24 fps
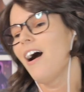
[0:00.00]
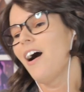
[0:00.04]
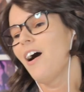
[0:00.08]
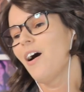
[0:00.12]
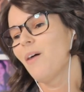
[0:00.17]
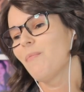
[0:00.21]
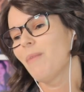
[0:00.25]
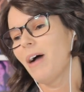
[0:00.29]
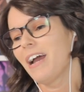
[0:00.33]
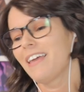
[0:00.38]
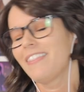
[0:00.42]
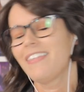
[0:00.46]

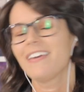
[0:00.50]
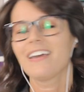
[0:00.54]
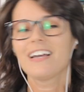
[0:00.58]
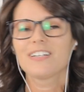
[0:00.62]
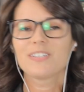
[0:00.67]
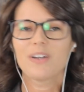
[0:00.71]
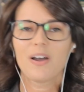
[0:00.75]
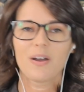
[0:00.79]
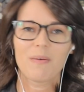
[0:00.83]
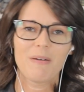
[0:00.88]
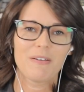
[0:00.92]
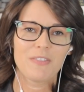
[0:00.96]
I think
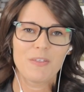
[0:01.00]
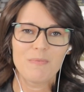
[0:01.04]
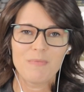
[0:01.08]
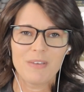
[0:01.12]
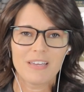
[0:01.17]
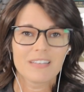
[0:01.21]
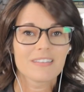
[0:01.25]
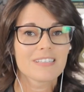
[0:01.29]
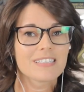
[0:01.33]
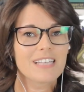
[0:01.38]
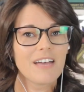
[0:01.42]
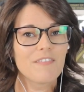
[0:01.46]
I talk about them
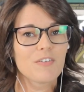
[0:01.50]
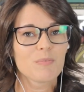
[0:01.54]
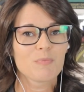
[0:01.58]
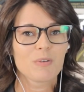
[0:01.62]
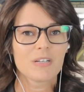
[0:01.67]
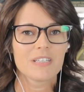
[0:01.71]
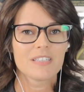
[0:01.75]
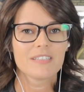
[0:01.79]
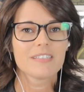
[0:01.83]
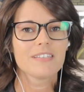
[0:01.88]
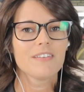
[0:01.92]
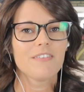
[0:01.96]
being the seven
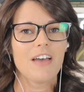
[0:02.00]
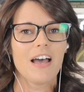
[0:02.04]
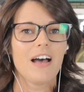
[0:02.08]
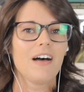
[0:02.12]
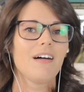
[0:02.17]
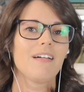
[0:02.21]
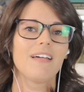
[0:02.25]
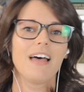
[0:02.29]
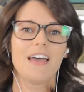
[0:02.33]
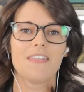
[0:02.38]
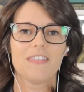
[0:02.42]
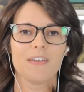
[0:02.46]
princes of
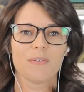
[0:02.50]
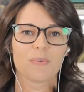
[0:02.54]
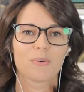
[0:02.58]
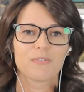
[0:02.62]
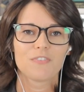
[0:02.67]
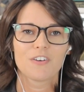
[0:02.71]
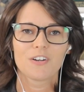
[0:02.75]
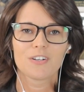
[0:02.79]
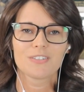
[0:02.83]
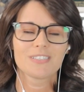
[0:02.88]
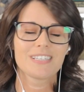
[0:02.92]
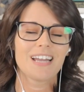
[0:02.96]
hell and they
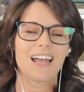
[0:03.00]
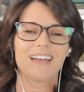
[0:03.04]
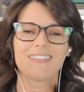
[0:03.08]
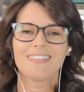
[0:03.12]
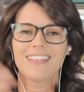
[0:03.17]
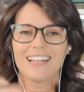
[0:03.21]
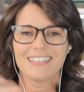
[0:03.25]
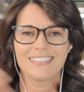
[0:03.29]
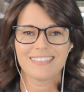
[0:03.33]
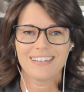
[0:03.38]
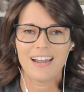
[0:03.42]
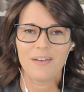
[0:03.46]
reversed.
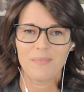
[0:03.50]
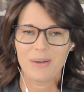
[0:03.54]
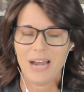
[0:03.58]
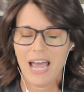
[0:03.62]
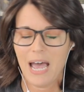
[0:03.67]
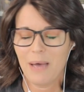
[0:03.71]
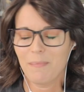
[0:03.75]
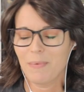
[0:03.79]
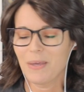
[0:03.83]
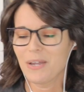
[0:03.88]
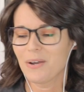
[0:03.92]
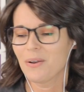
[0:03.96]
That's not what
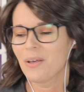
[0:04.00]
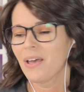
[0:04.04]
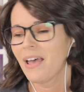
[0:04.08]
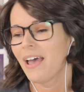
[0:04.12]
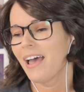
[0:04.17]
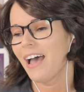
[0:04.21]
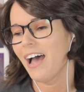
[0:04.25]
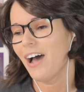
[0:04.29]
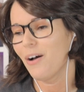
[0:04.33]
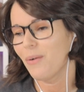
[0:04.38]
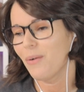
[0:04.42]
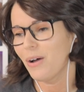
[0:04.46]
happened.
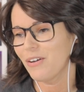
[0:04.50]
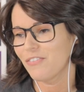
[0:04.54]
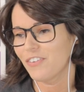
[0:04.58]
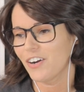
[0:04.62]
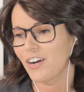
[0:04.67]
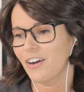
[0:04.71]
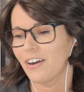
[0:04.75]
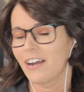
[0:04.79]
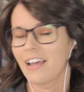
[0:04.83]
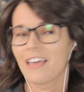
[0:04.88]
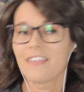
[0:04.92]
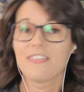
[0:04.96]

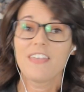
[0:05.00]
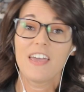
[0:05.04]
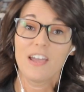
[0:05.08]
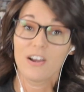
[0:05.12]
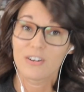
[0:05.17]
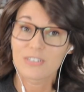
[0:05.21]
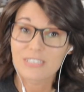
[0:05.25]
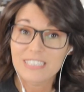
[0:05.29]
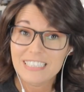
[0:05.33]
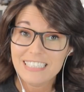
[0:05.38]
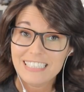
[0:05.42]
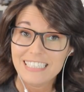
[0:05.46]
However, they
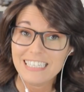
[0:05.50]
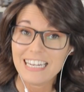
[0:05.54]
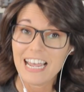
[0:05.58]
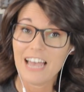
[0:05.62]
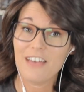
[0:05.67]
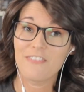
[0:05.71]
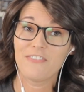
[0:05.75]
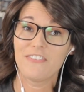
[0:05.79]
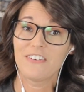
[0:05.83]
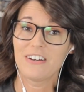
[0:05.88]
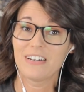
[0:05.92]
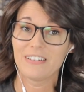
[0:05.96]
are
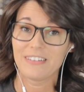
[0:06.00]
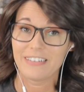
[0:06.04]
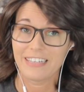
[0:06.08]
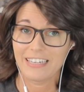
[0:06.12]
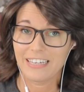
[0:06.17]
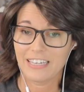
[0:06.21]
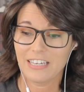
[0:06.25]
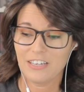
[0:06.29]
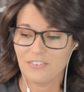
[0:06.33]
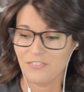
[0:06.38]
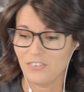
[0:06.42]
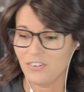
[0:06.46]
definitely
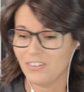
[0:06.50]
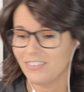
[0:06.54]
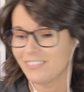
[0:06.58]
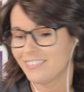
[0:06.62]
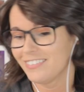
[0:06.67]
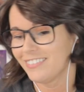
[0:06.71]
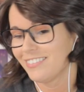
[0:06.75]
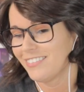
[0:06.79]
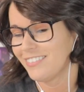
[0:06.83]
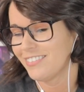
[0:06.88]
evil,